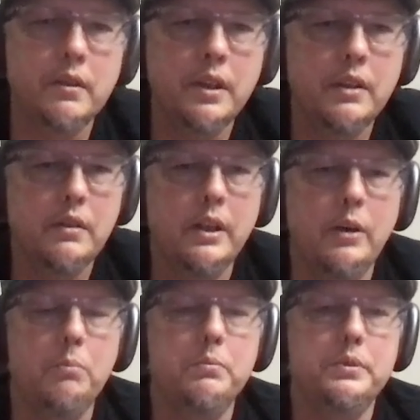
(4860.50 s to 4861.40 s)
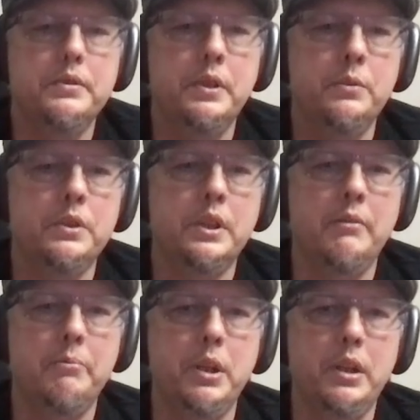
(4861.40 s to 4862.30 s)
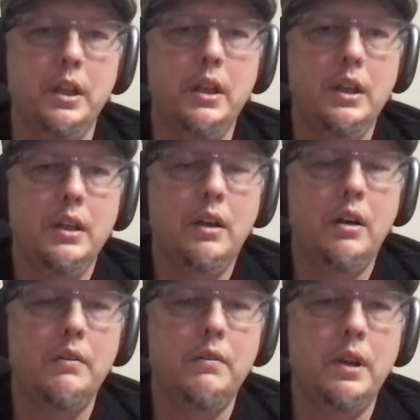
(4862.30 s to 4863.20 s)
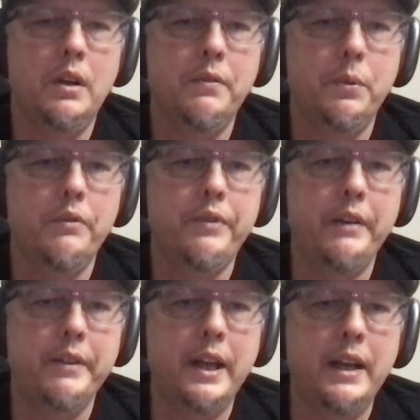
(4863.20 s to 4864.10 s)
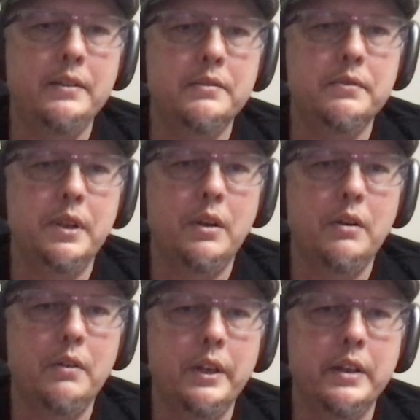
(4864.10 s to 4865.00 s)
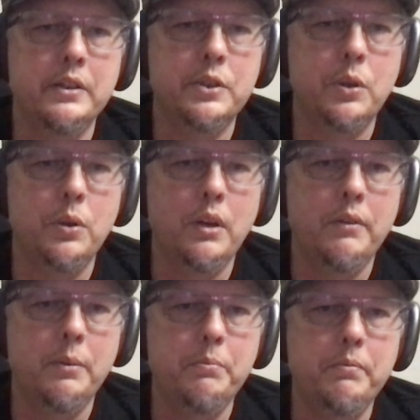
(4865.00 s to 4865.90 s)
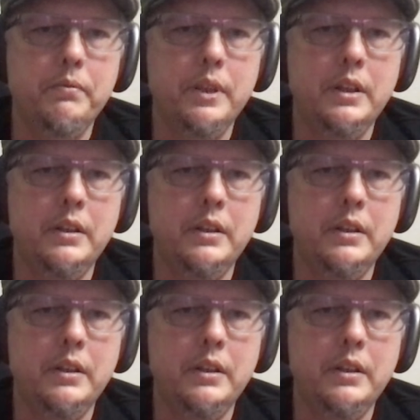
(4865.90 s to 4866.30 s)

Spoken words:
that helps do stuff, but our 4 or 5 guys are in control of them and